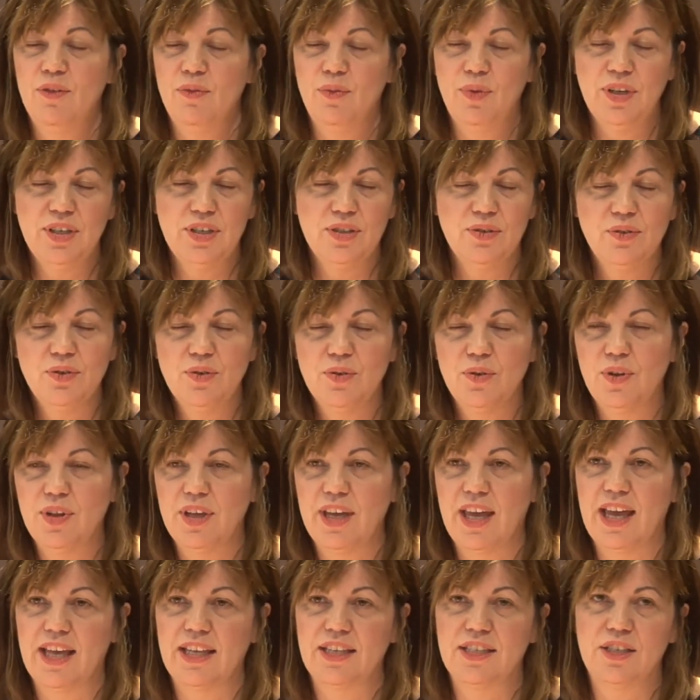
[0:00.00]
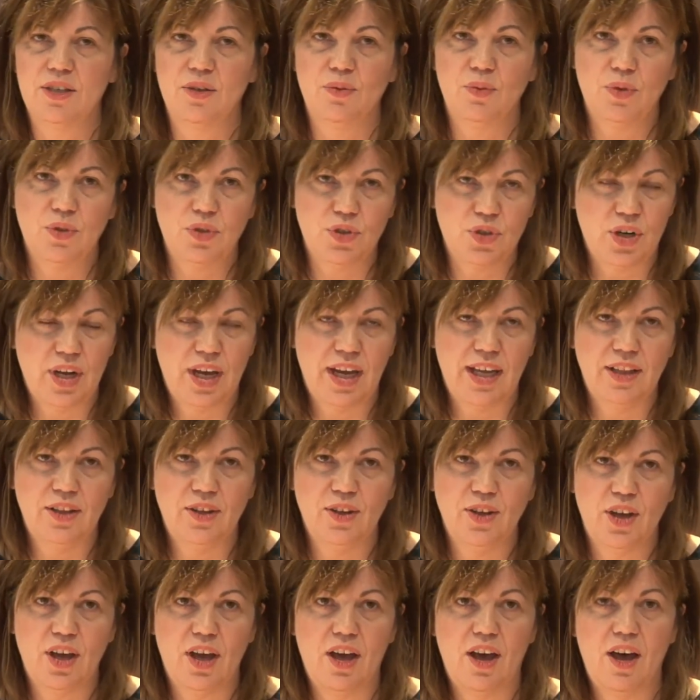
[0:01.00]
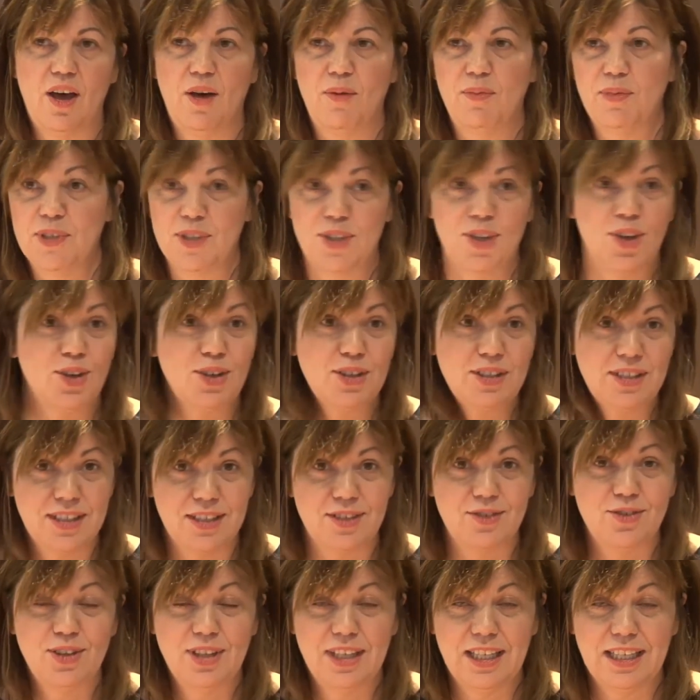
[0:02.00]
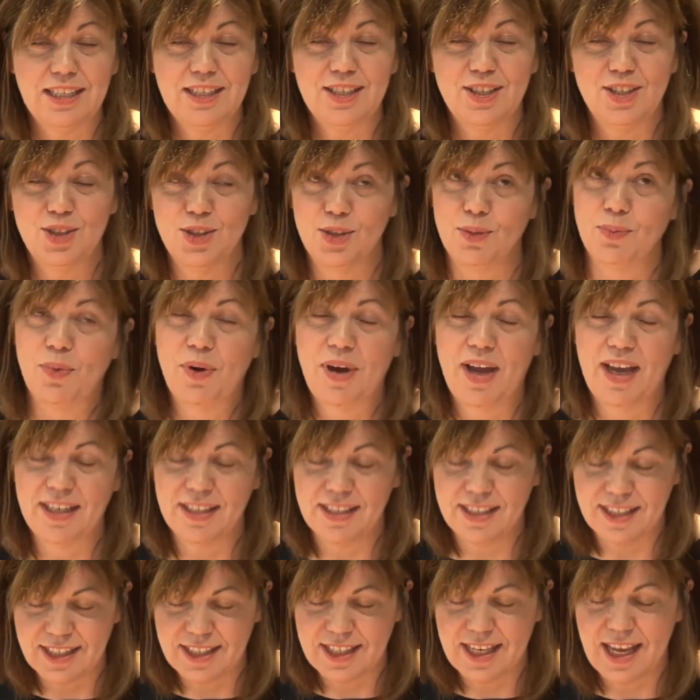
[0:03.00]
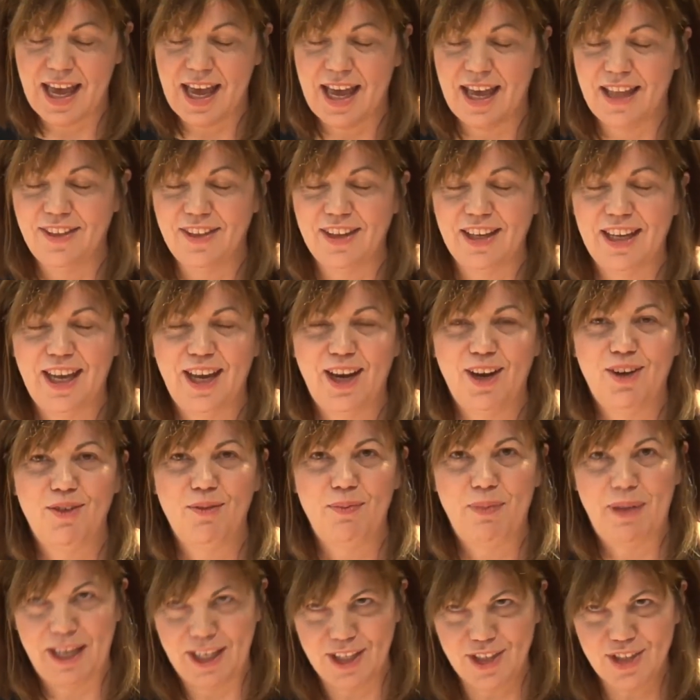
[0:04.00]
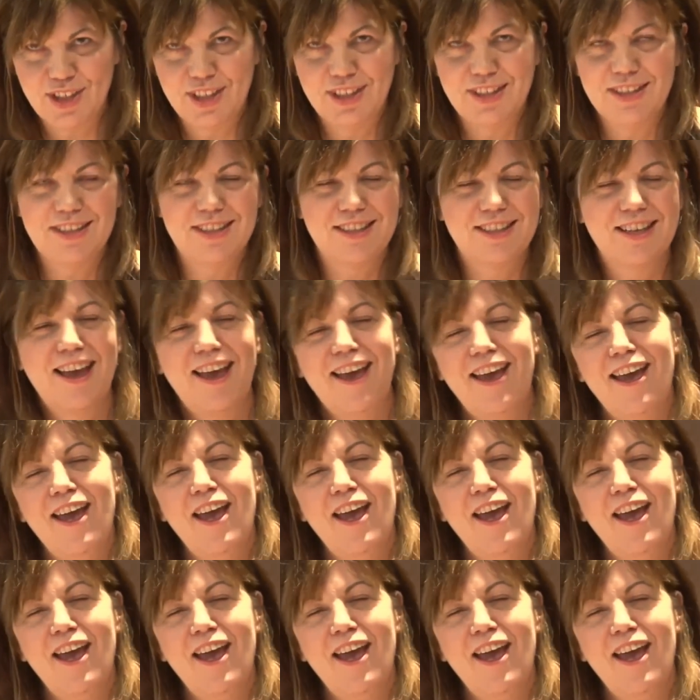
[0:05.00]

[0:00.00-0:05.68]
If we don't know the answer, we'll try and look it up, as long as it's related to practice and the care of patients.